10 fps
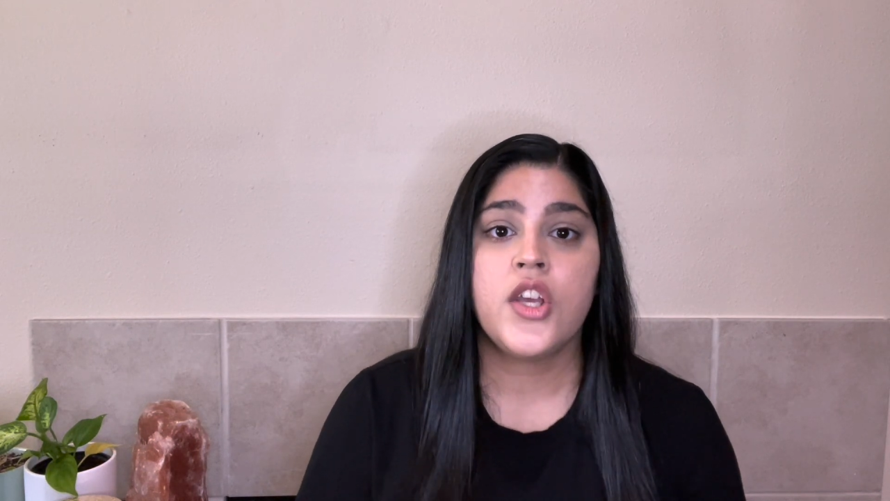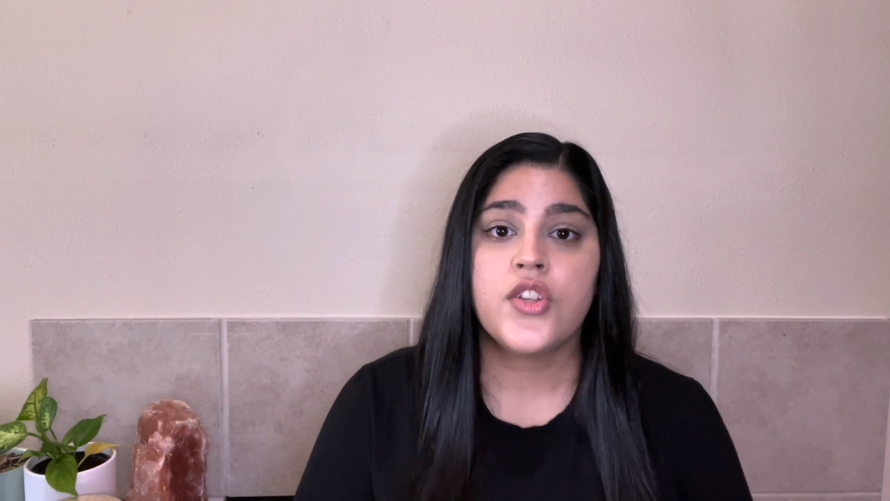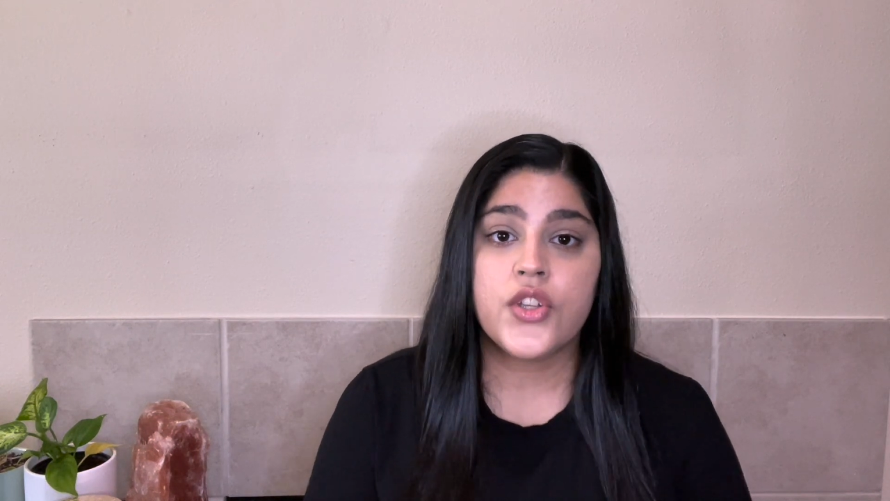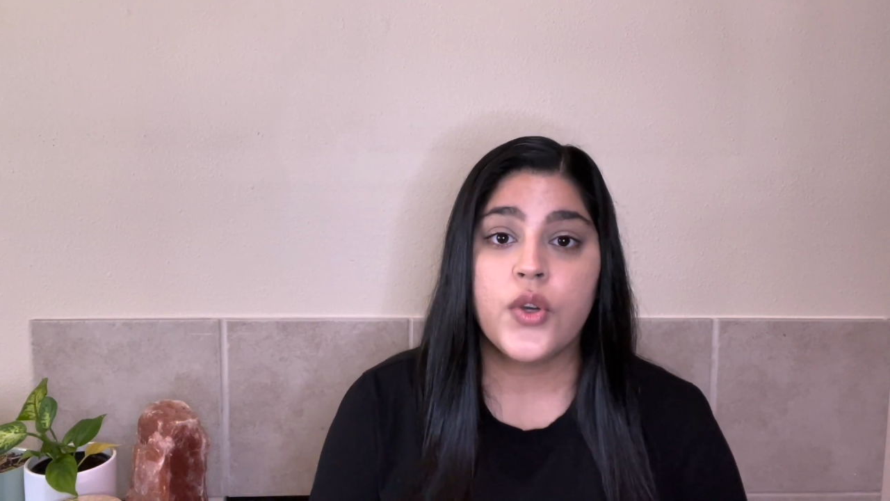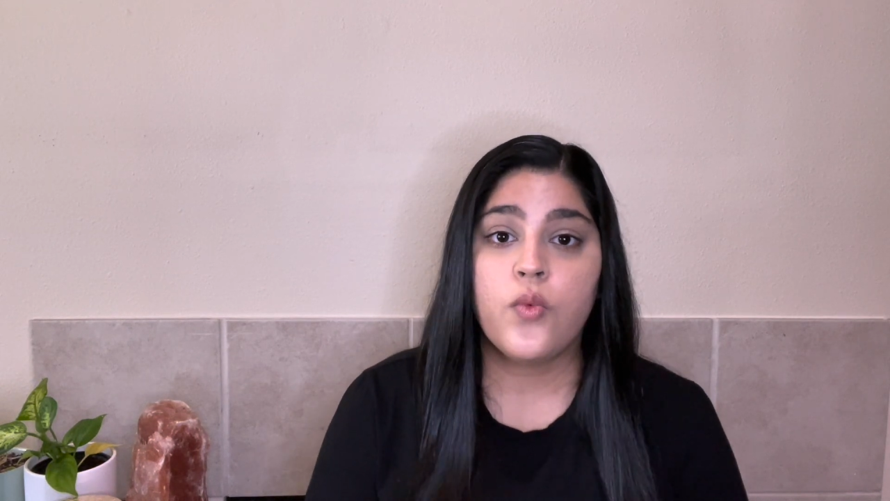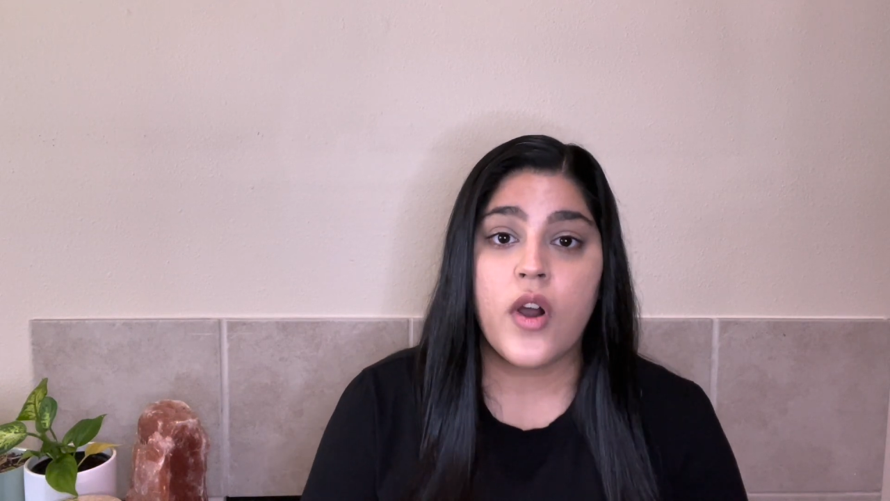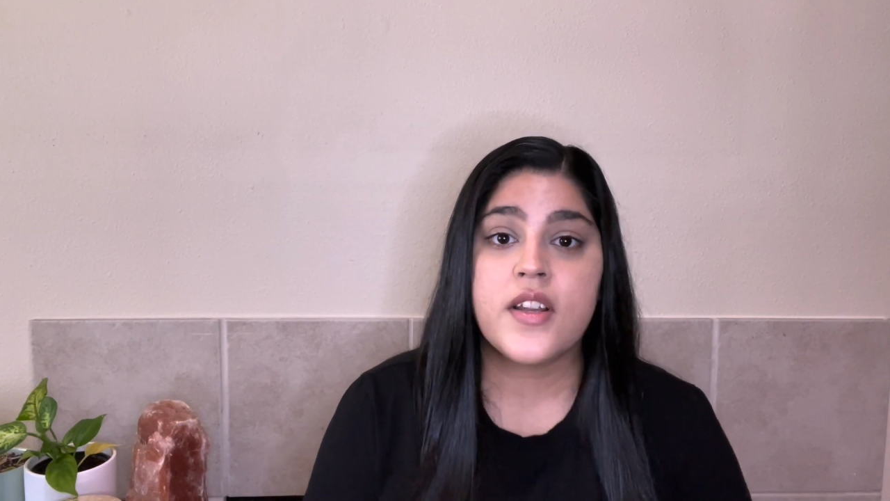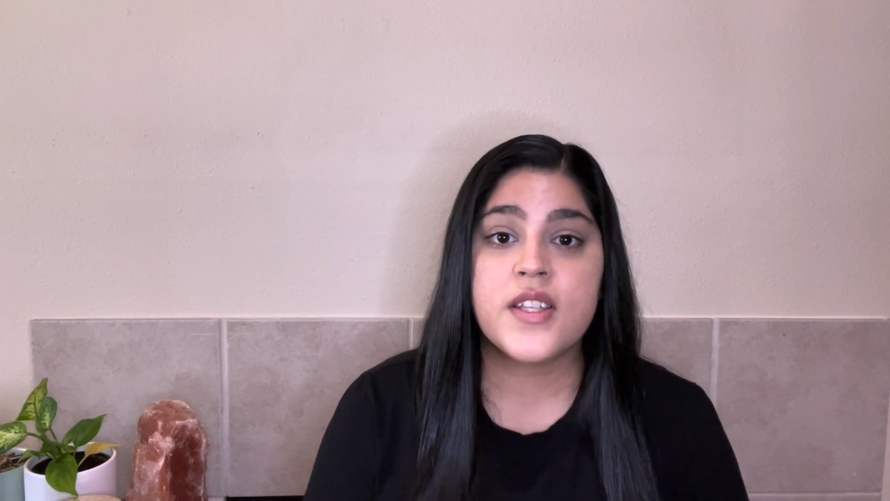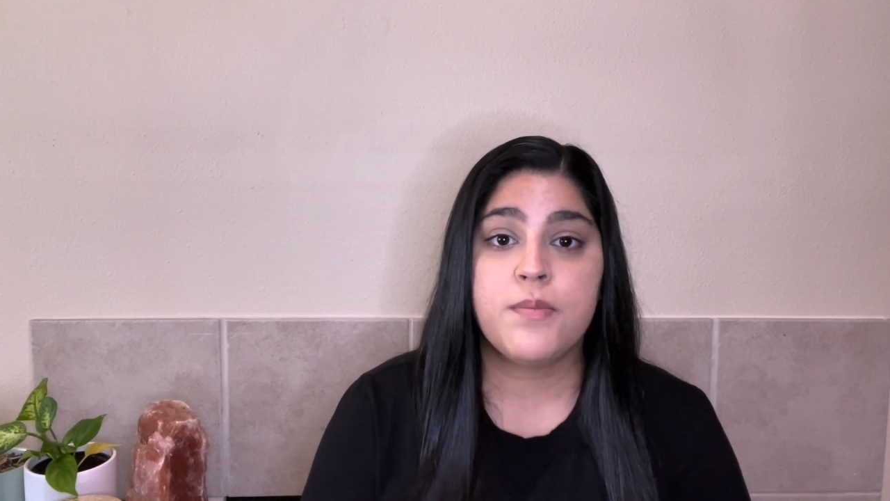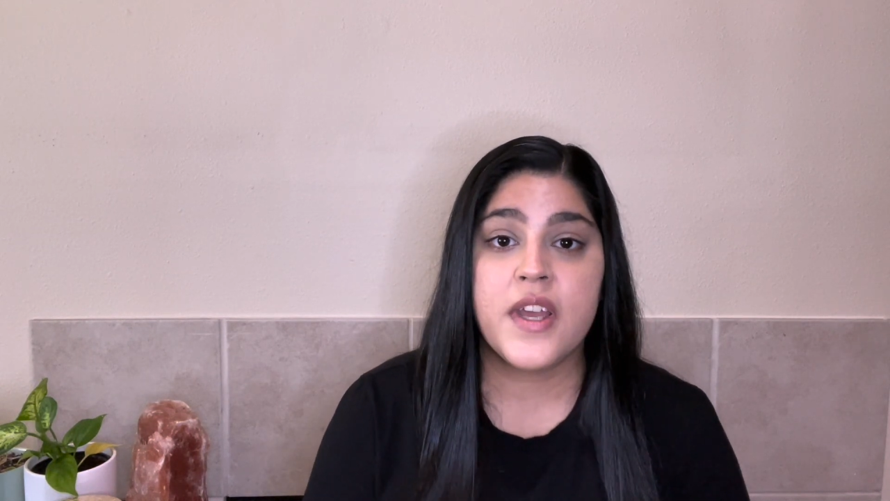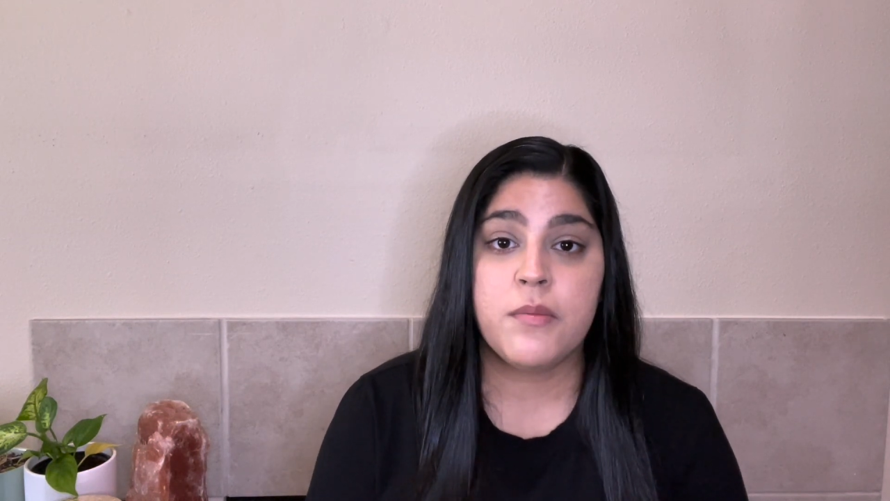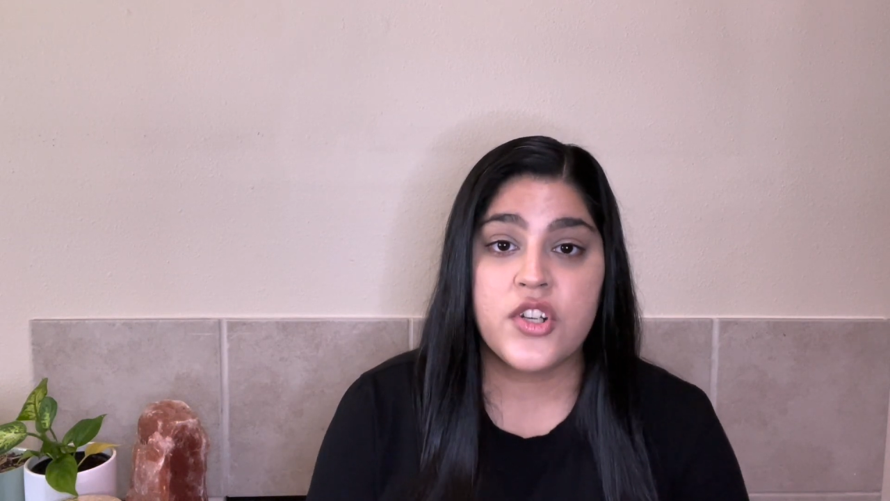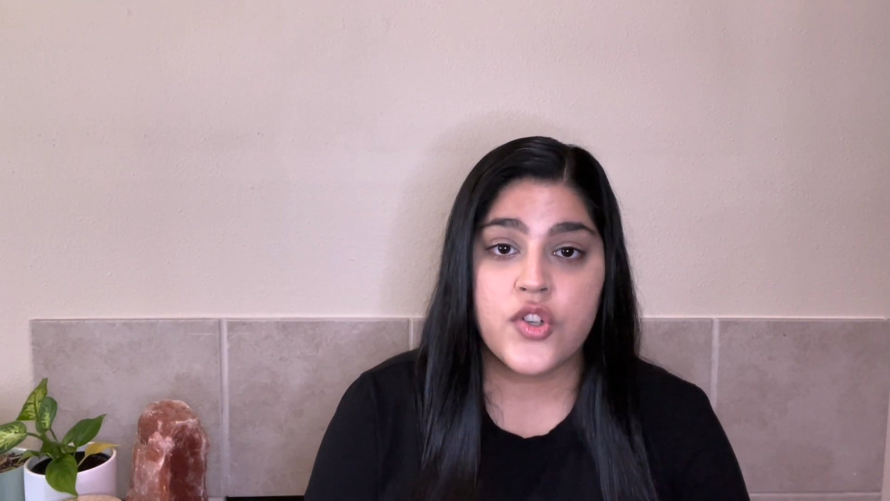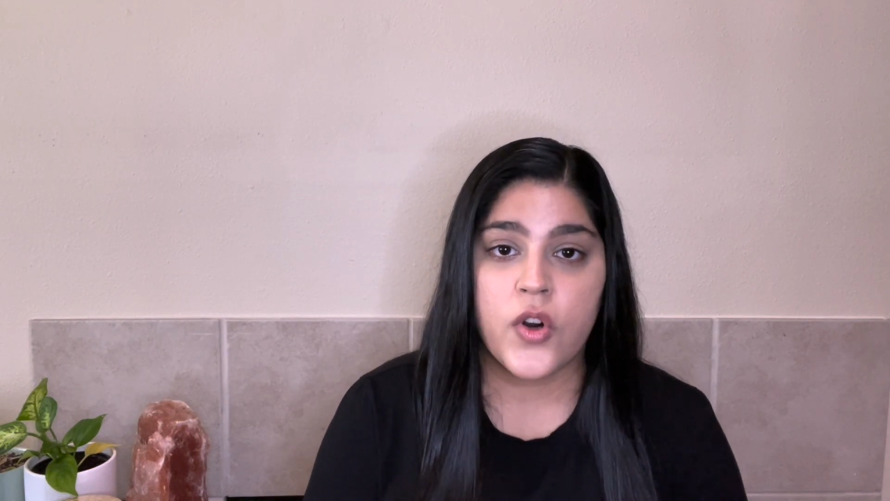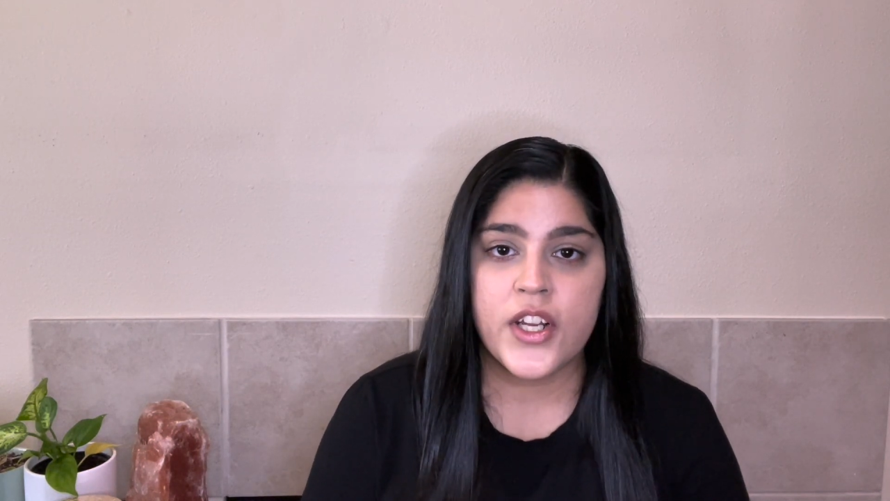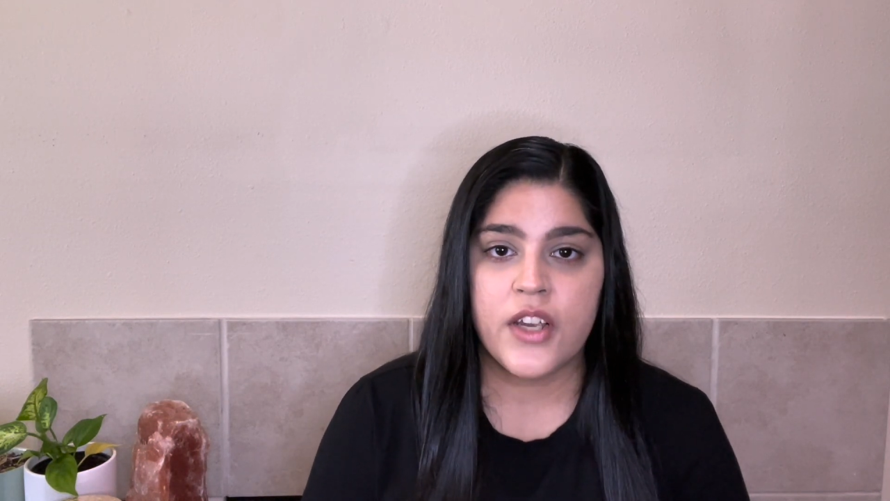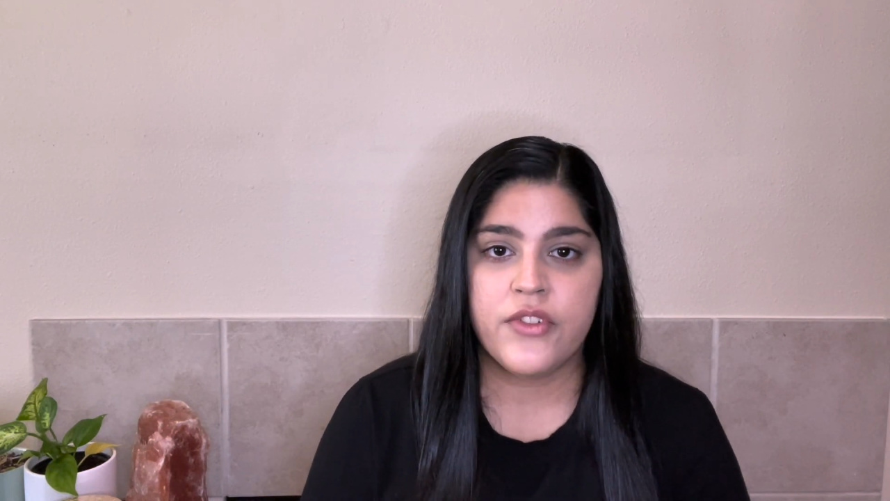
So you want to spend majority